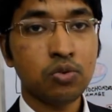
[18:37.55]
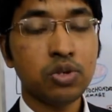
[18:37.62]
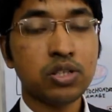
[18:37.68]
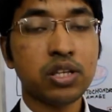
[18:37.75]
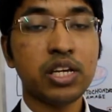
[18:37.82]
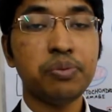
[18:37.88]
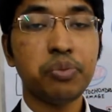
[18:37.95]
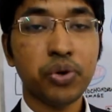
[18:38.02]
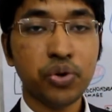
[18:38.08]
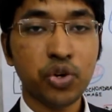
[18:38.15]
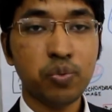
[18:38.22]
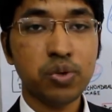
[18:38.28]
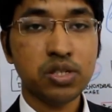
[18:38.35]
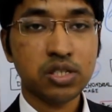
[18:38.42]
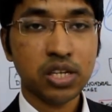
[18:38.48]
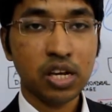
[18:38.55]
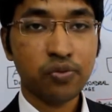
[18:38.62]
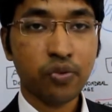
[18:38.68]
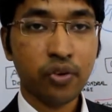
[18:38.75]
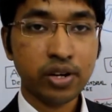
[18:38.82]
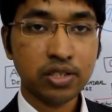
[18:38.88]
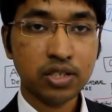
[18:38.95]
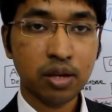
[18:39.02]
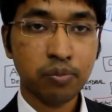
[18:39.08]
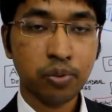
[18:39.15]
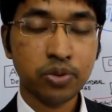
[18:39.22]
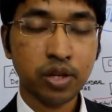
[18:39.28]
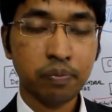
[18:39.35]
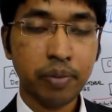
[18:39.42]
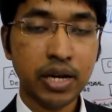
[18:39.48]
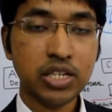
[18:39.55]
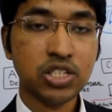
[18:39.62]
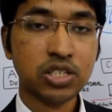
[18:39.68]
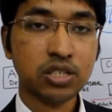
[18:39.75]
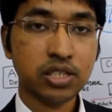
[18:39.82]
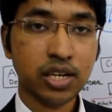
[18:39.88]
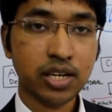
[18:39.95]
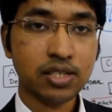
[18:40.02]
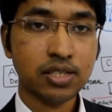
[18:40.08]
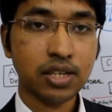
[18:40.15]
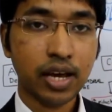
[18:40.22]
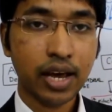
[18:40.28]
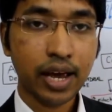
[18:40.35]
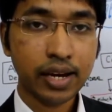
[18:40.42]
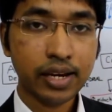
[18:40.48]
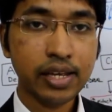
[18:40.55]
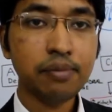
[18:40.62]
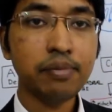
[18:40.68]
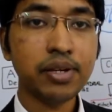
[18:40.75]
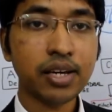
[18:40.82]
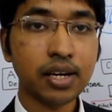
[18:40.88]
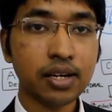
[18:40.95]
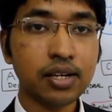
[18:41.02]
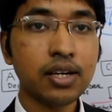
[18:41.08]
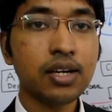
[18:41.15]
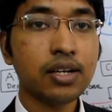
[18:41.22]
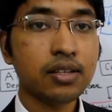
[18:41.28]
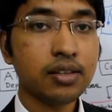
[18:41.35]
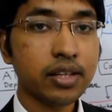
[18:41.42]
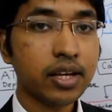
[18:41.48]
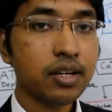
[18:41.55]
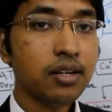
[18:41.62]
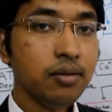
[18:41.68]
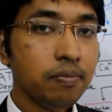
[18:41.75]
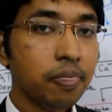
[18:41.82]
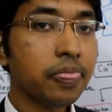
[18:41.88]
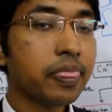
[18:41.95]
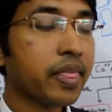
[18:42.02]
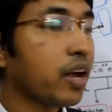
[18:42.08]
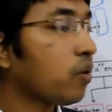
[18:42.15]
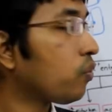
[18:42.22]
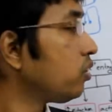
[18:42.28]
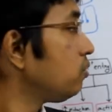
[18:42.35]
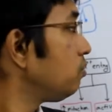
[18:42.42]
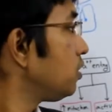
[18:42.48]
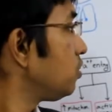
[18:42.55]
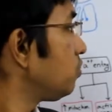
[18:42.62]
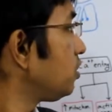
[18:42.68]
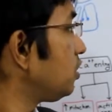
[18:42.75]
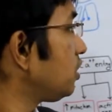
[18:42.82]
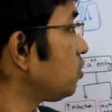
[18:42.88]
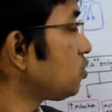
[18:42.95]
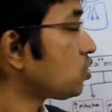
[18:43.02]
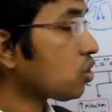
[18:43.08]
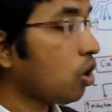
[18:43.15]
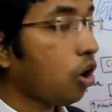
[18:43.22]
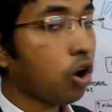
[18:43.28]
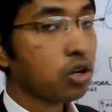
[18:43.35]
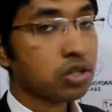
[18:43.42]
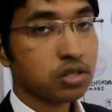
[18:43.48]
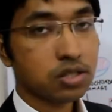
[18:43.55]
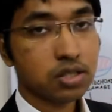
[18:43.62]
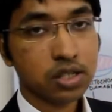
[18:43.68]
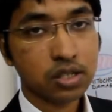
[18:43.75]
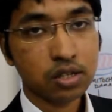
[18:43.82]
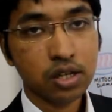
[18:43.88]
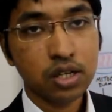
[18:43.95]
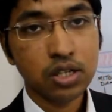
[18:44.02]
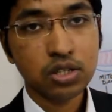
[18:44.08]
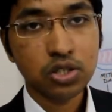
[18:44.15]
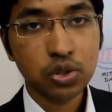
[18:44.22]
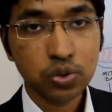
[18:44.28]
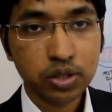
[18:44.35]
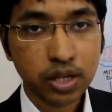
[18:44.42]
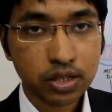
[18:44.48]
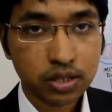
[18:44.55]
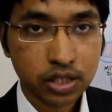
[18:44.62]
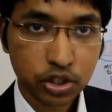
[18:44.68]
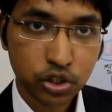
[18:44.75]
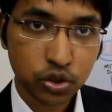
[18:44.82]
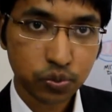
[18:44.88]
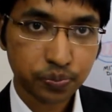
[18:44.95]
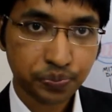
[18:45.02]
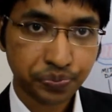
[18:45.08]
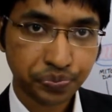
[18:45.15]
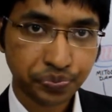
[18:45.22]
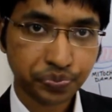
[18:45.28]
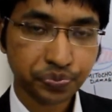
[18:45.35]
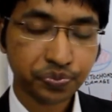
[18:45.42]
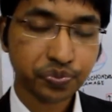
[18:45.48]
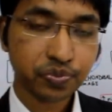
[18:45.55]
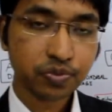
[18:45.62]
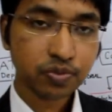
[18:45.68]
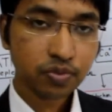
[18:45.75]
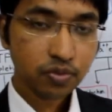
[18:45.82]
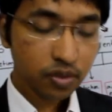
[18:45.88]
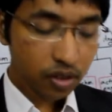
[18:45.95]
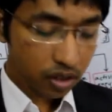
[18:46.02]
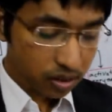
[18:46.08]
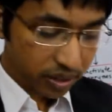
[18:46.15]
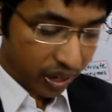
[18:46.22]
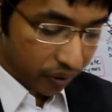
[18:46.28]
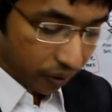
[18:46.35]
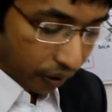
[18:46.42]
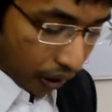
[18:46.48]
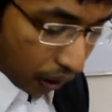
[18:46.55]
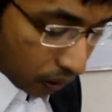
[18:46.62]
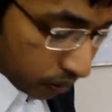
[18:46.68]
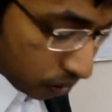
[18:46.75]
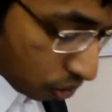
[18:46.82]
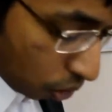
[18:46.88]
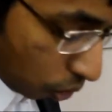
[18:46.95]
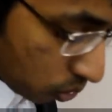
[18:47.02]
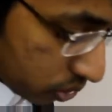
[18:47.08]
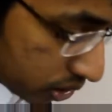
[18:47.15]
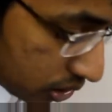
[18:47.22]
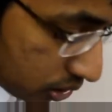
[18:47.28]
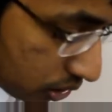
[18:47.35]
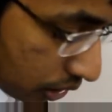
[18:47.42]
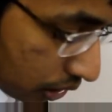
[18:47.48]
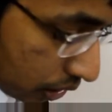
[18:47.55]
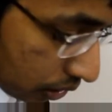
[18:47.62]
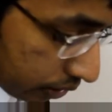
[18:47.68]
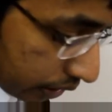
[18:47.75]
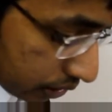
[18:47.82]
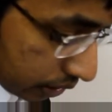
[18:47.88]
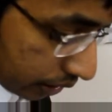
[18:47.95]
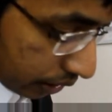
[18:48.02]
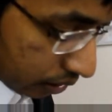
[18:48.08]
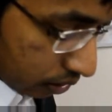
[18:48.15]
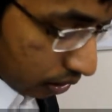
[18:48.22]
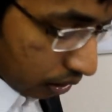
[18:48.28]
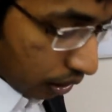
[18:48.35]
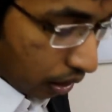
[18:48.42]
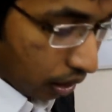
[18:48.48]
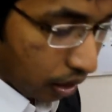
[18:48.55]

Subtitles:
with hemoglobin, say for example the patient has anemia, then there will be reduced oxygen to the tissue. There are other causes that can